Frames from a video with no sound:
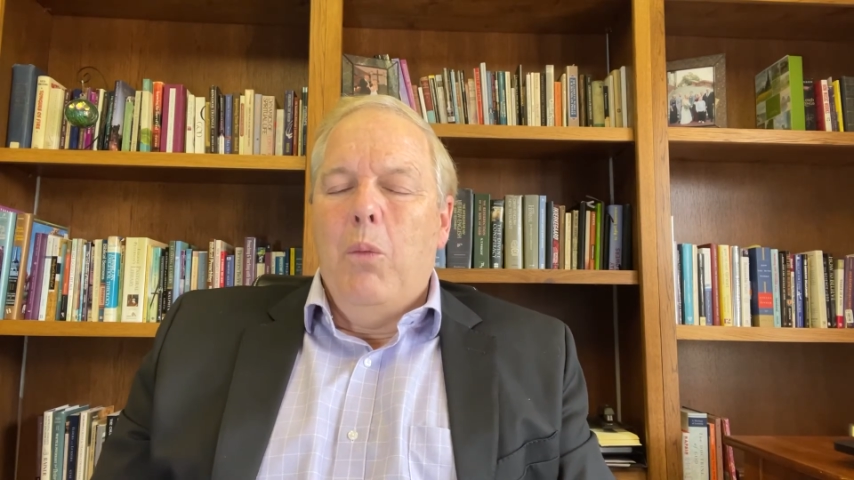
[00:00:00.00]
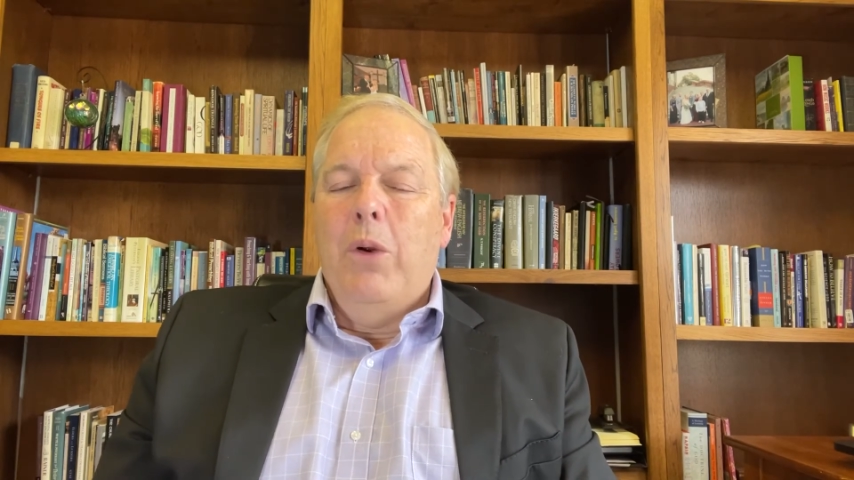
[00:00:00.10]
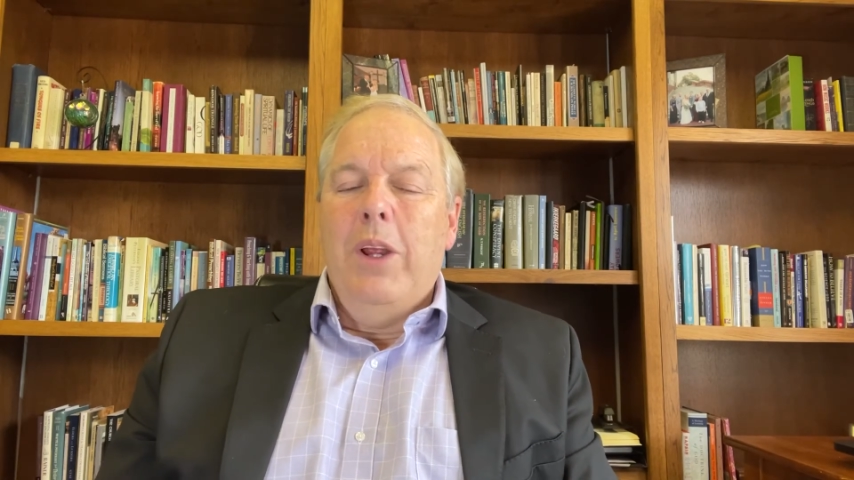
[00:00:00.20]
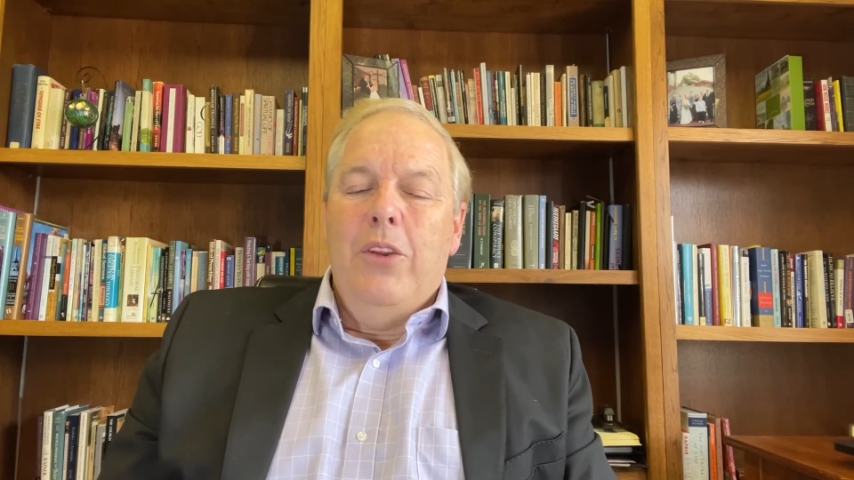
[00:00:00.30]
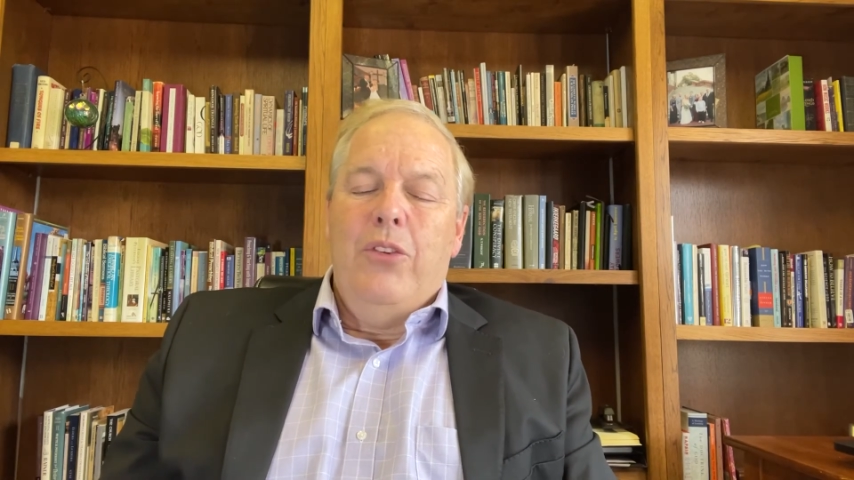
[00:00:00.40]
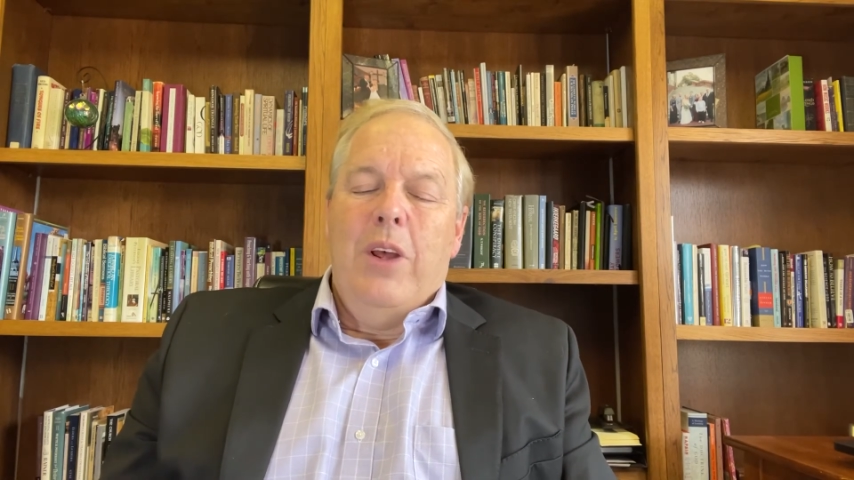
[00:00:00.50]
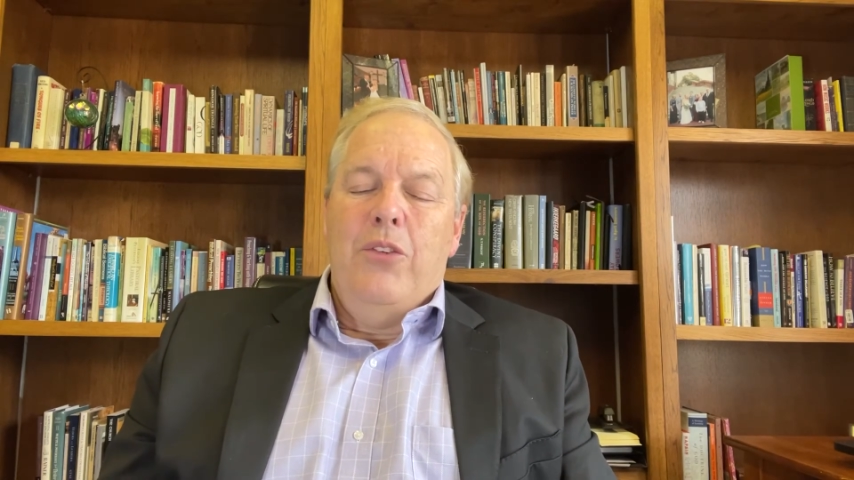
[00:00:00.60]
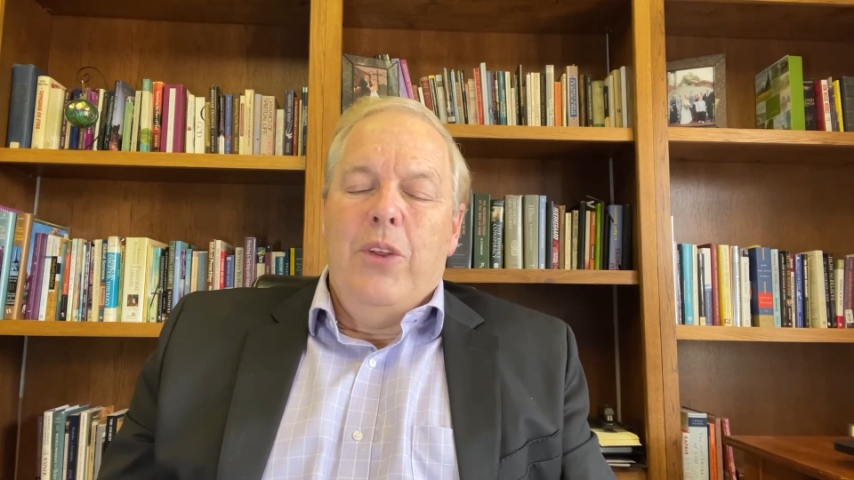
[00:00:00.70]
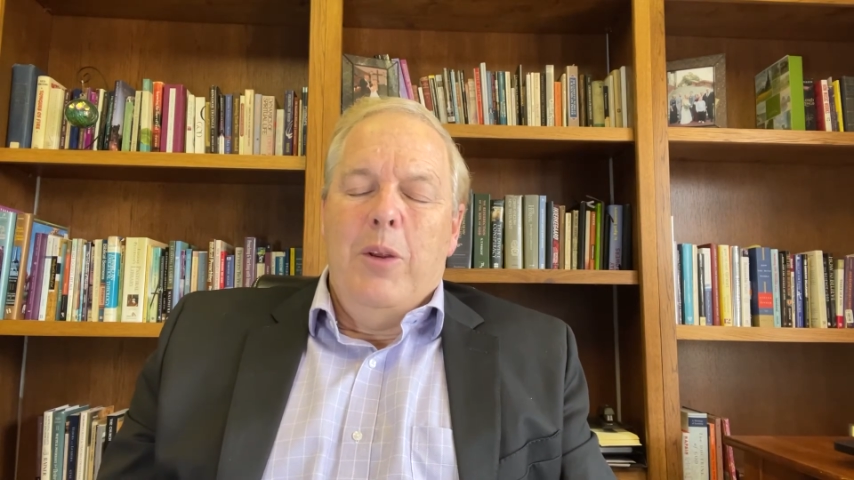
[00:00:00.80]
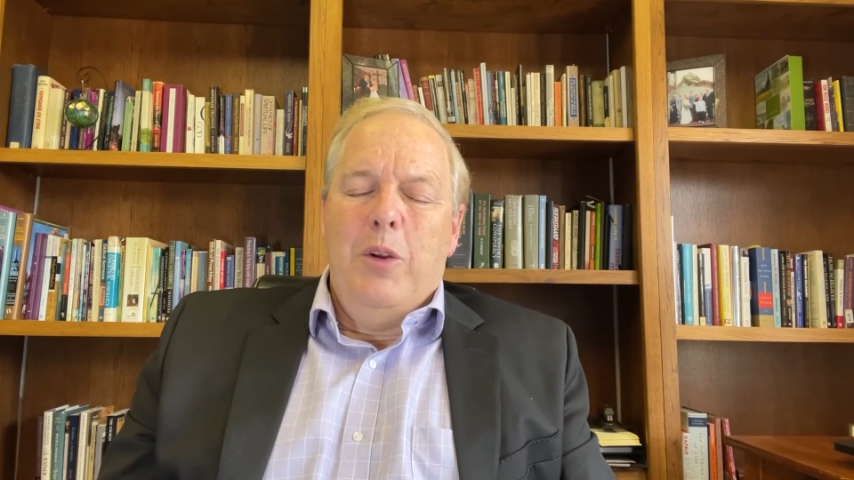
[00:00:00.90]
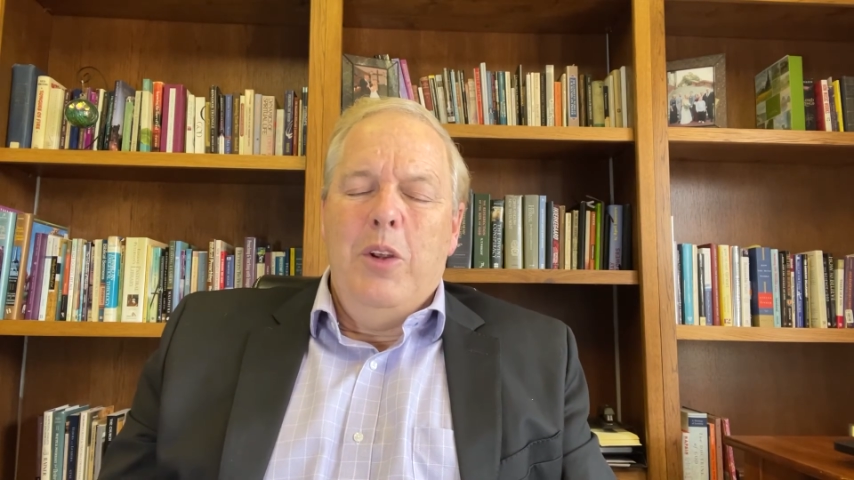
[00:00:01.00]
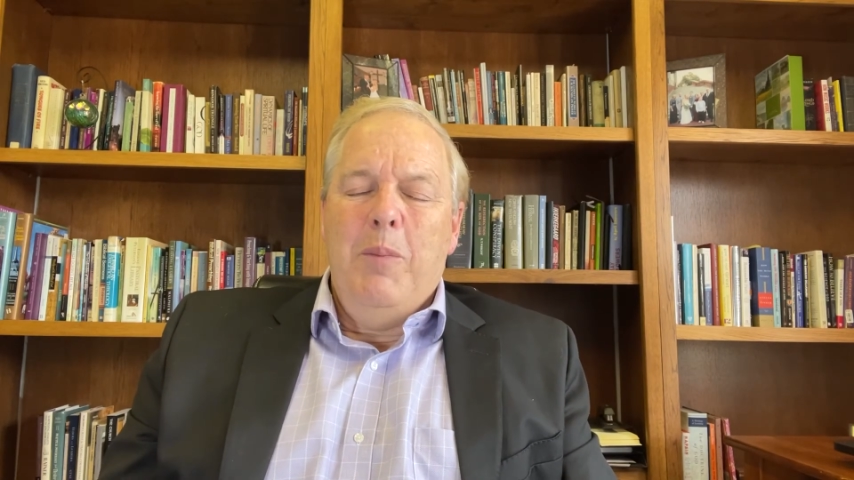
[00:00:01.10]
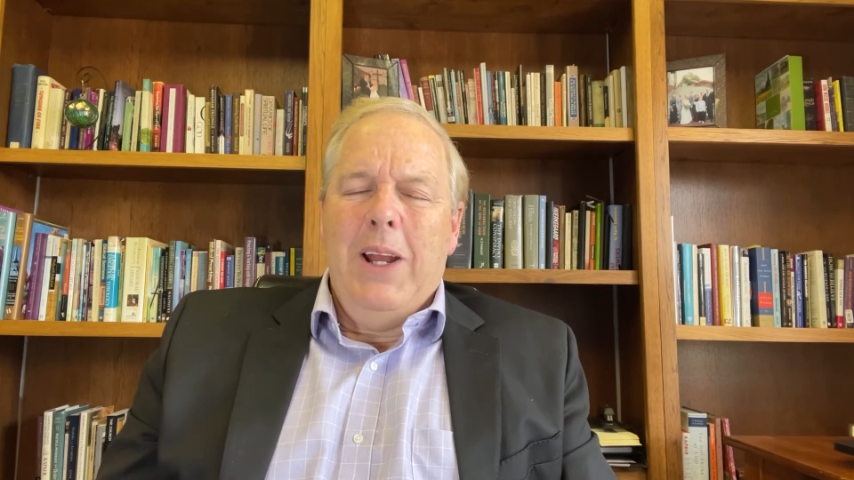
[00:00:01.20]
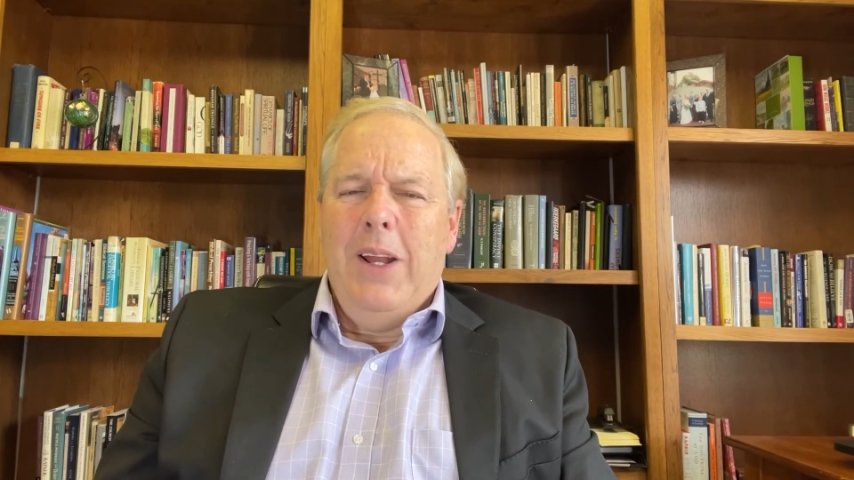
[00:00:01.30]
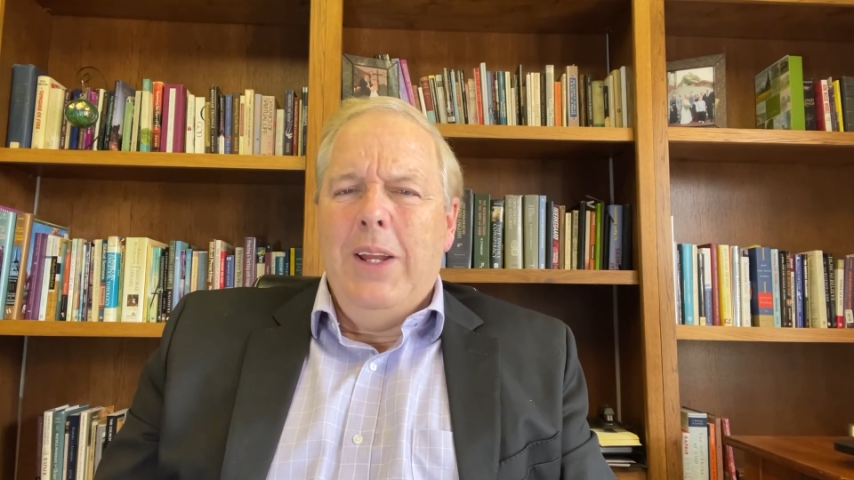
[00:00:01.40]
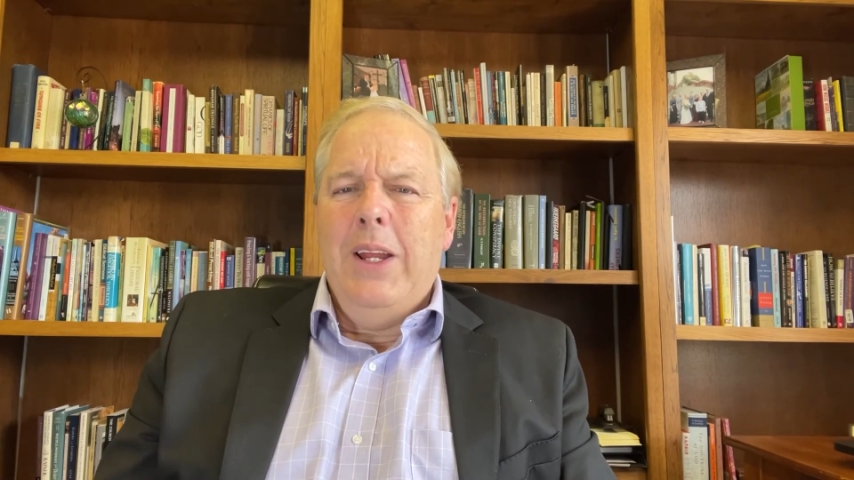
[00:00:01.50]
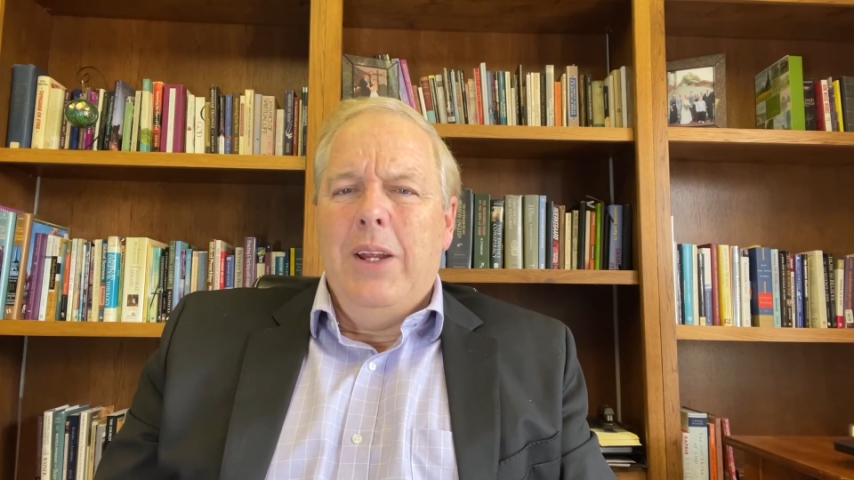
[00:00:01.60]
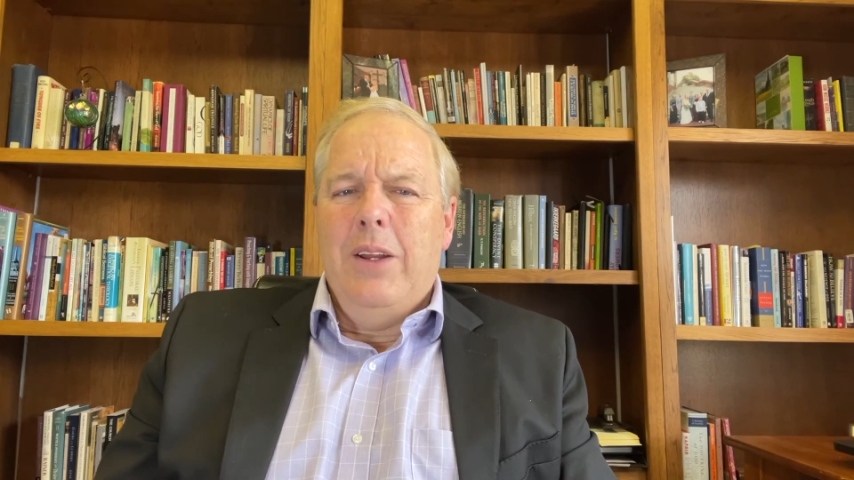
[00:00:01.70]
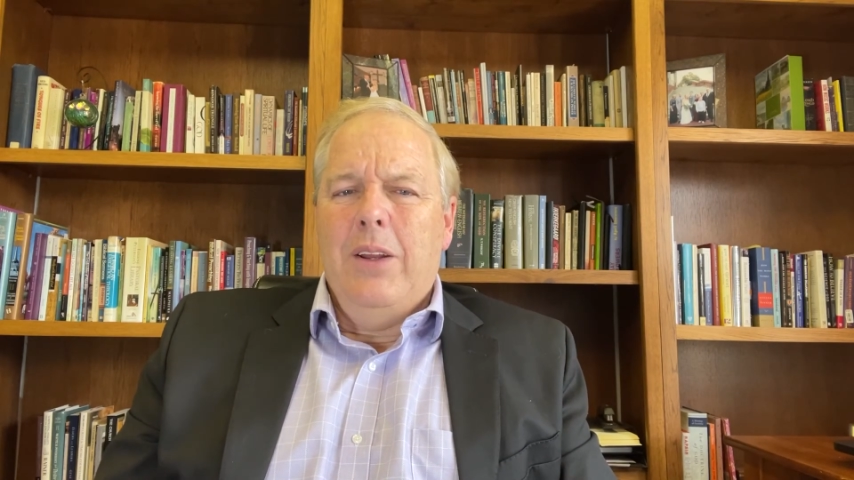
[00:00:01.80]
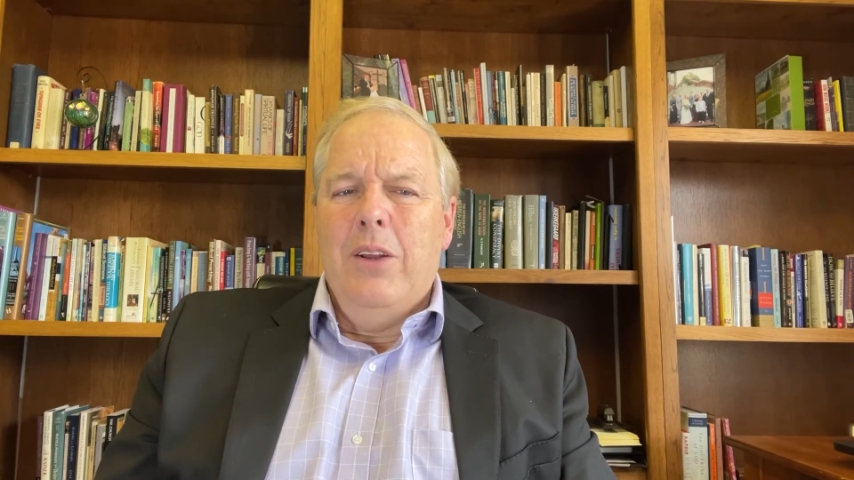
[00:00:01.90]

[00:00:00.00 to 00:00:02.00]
where he says that humanity